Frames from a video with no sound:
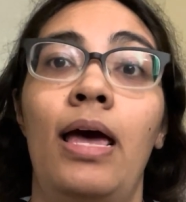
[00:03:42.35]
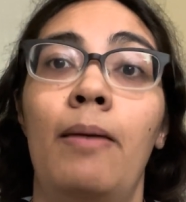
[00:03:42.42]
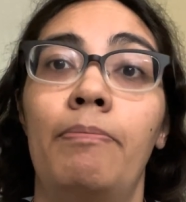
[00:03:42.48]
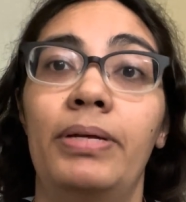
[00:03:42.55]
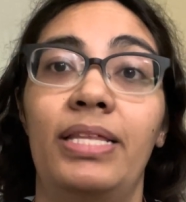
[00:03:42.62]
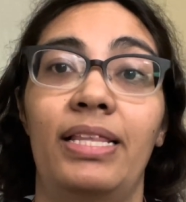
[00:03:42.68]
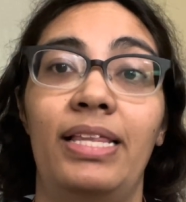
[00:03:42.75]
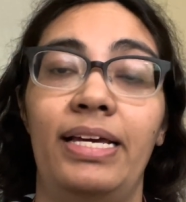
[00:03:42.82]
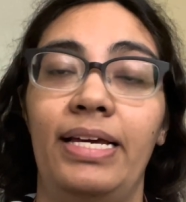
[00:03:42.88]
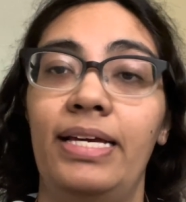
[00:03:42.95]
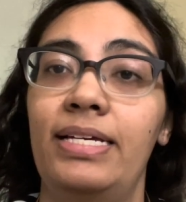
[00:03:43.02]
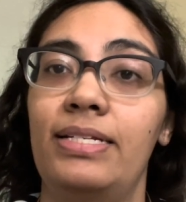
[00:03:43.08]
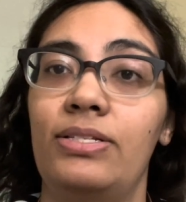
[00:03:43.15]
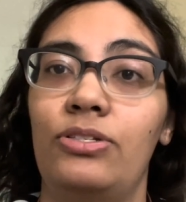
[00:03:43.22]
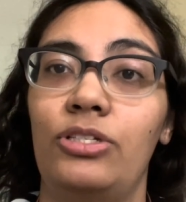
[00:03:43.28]
But the thing
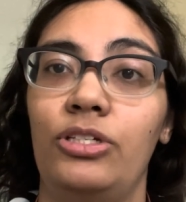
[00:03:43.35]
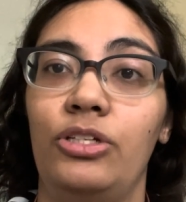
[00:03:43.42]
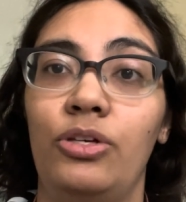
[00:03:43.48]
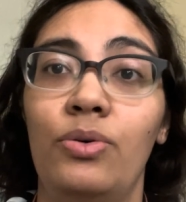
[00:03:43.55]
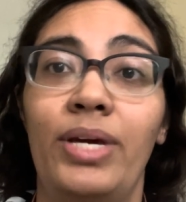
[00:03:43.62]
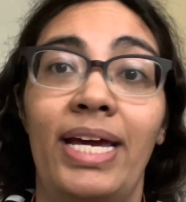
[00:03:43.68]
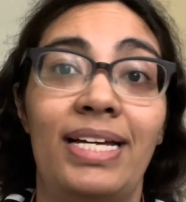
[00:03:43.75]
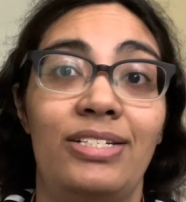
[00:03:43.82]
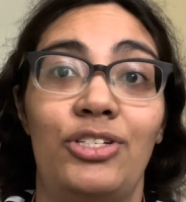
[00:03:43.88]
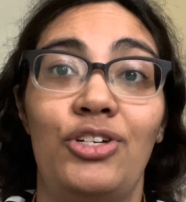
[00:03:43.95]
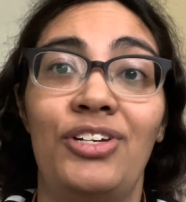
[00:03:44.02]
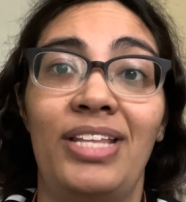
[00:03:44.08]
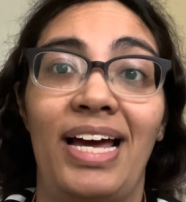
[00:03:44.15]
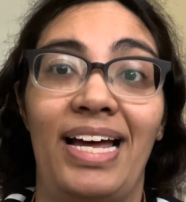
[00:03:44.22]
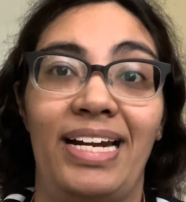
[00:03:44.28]
is, you can't do
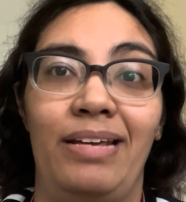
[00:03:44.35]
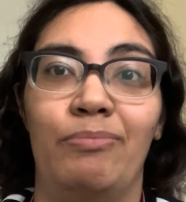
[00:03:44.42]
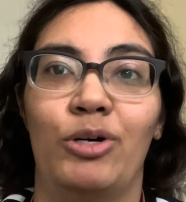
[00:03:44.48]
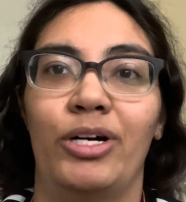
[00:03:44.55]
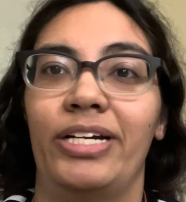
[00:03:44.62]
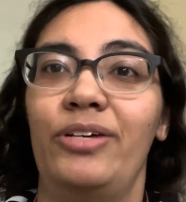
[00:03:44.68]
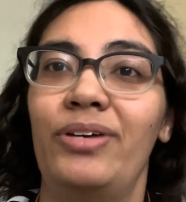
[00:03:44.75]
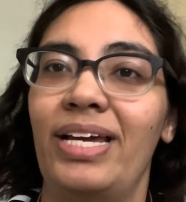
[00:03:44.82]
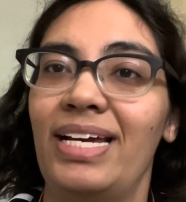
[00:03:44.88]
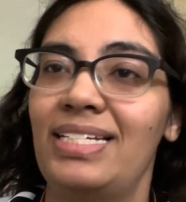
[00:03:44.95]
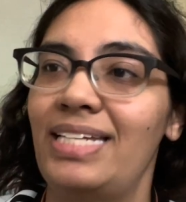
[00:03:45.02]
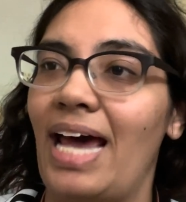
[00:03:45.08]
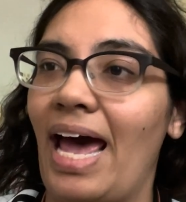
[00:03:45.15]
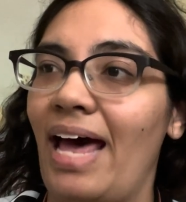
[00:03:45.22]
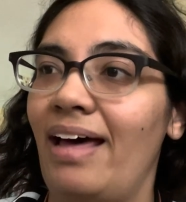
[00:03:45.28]
that anymore. You can't
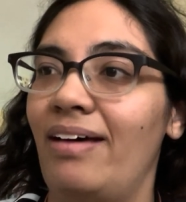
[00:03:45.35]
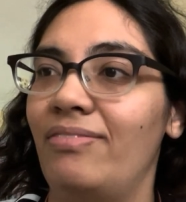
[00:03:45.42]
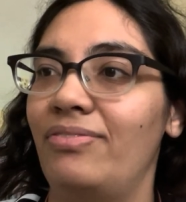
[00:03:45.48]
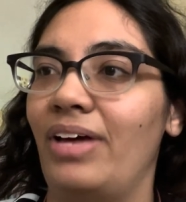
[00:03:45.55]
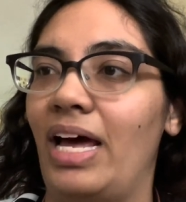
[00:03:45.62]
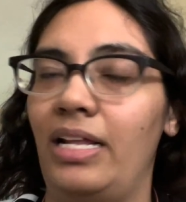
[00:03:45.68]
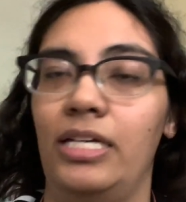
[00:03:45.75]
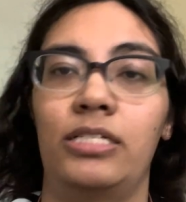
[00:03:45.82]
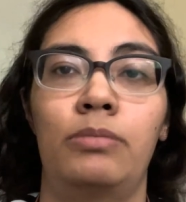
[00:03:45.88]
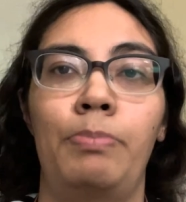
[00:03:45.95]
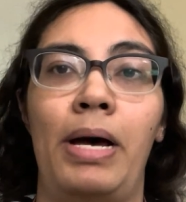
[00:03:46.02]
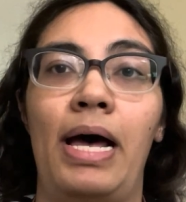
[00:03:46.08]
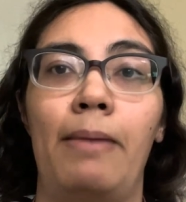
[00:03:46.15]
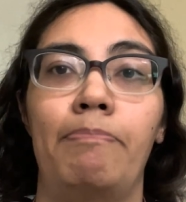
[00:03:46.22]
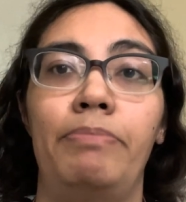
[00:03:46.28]
have Alex
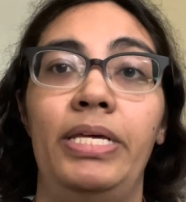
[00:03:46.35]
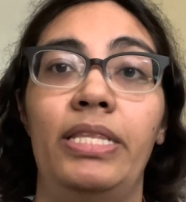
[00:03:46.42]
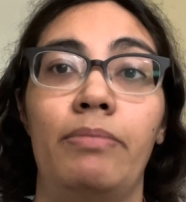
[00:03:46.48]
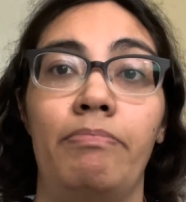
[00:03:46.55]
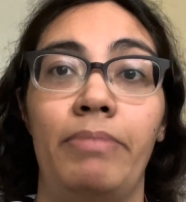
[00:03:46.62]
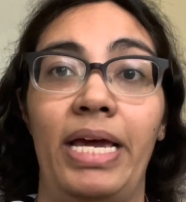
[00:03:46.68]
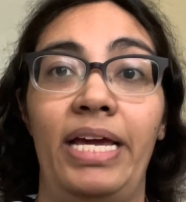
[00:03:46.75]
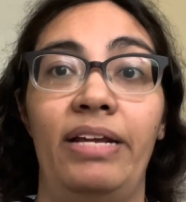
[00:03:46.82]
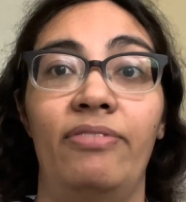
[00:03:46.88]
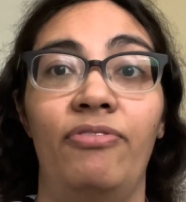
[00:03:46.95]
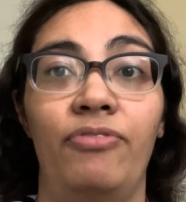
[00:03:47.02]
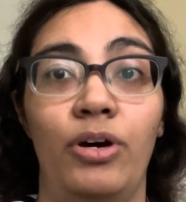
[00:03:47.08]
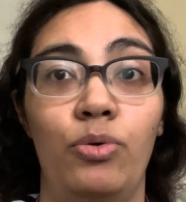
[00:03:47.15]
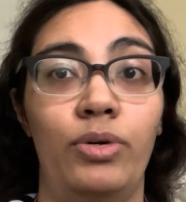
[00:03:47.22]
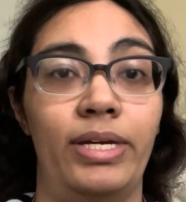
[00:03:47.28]
Popp be the main
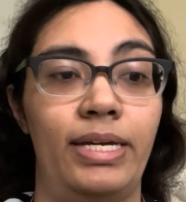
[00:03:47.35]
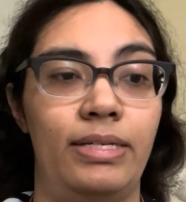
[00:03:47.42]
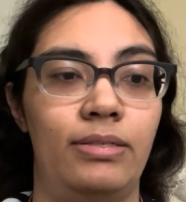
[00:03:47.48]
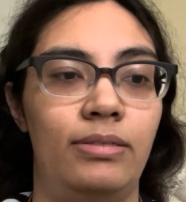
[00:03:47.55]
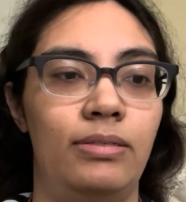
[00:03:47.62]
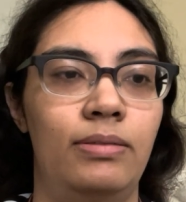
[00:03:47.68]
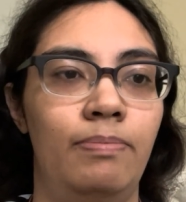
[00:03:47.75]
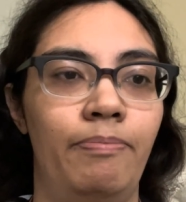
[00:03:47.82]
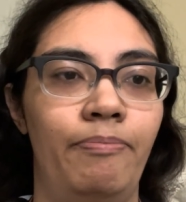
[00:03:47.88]
focus,